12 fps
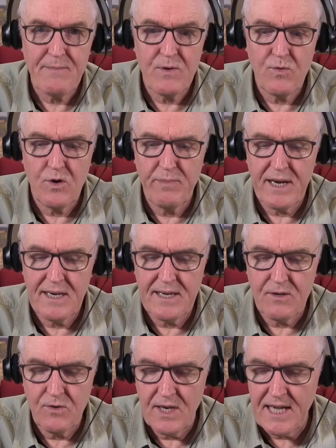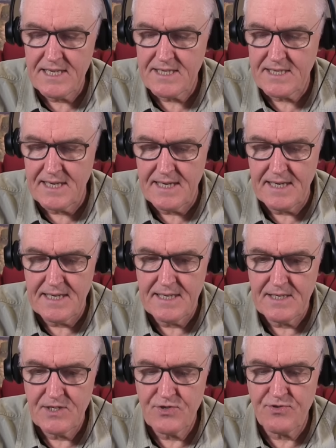we'll be a little less uh,
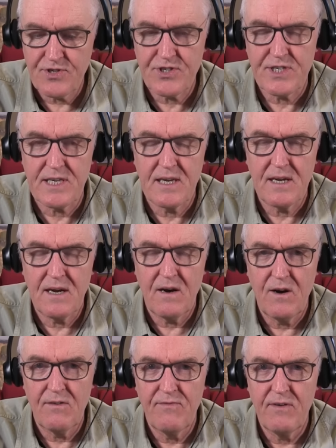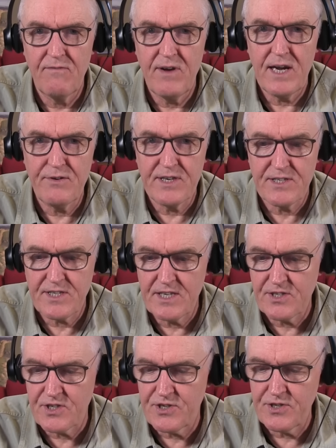trusting of various
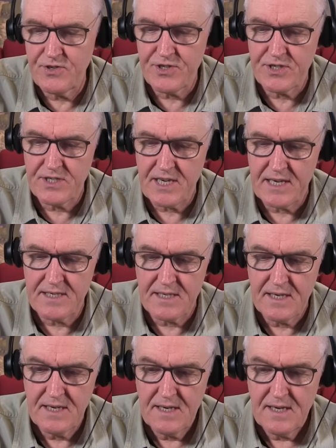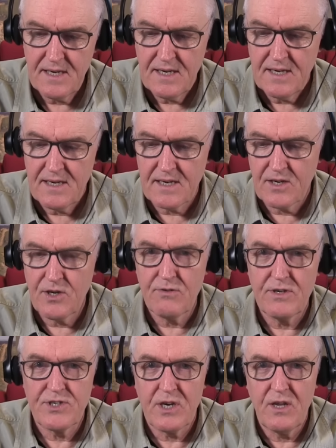institutions and
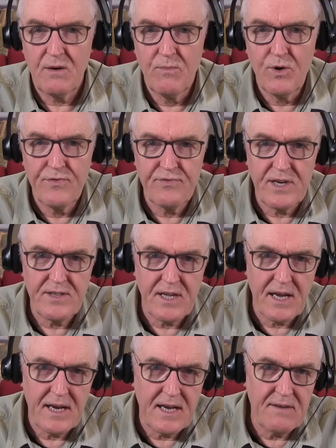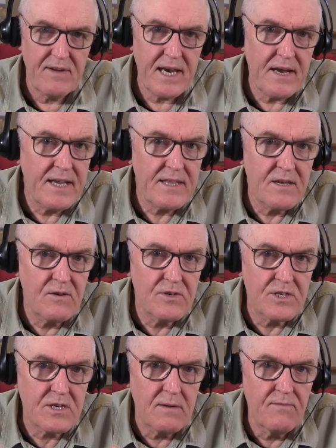encourage a lot more free thinking. And if anything good
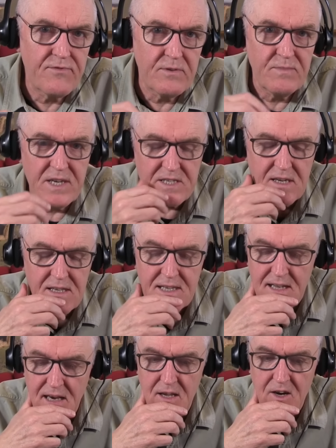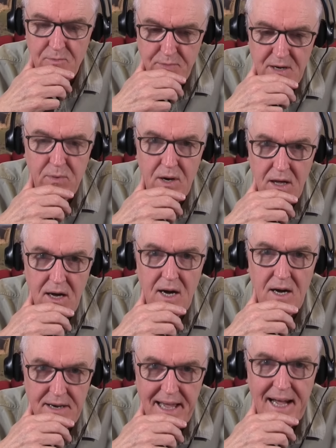has come from this, I think a lot of people
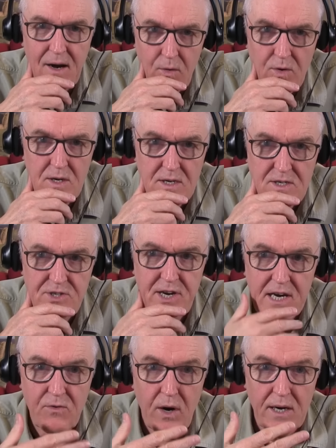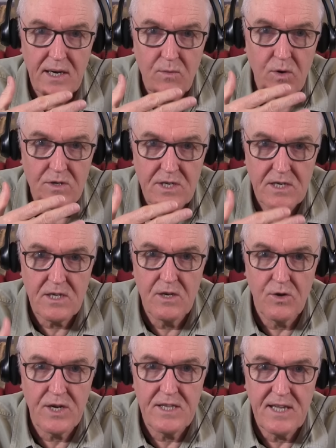are now genuinely wanting to
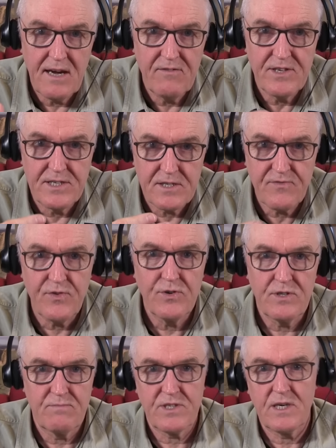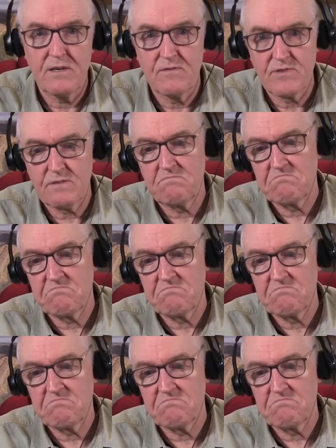look at the evidence for themselves.